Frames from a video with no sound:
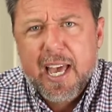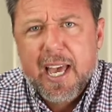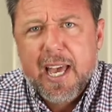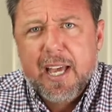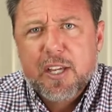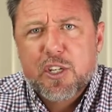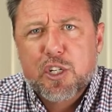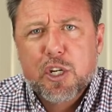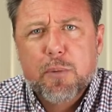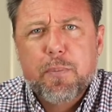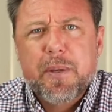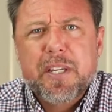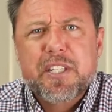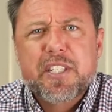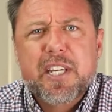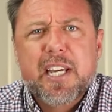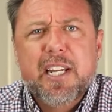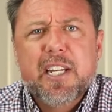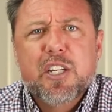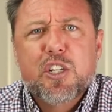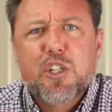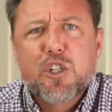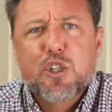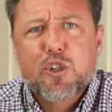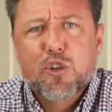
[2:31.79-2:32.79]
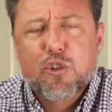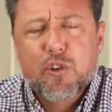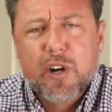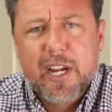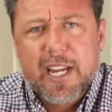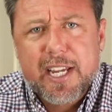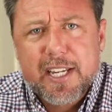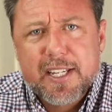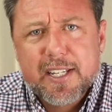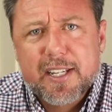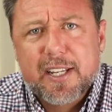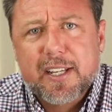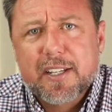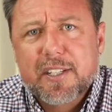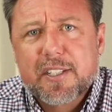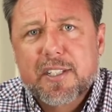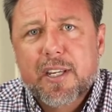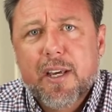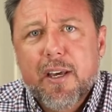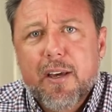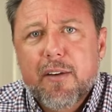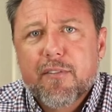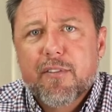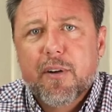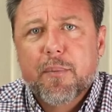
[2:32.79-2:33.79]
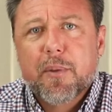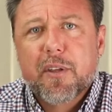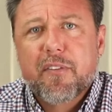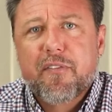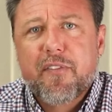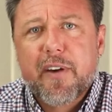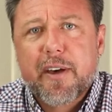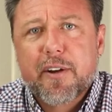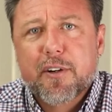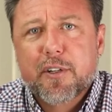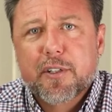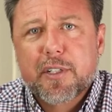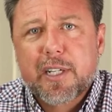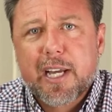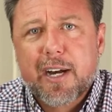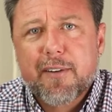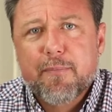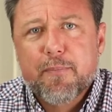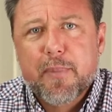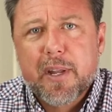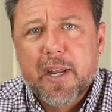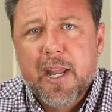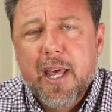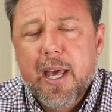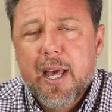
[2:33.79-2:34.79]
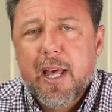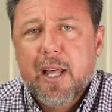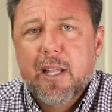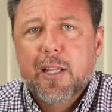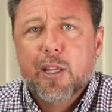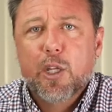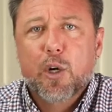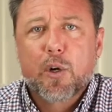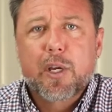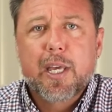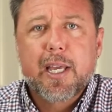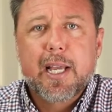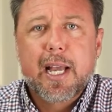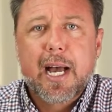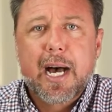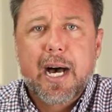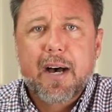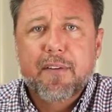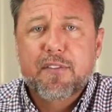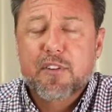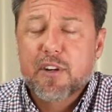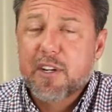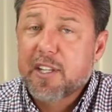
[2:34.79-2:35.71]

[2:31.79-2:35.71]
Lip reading: should be seen as treasonous from the federal government looking after,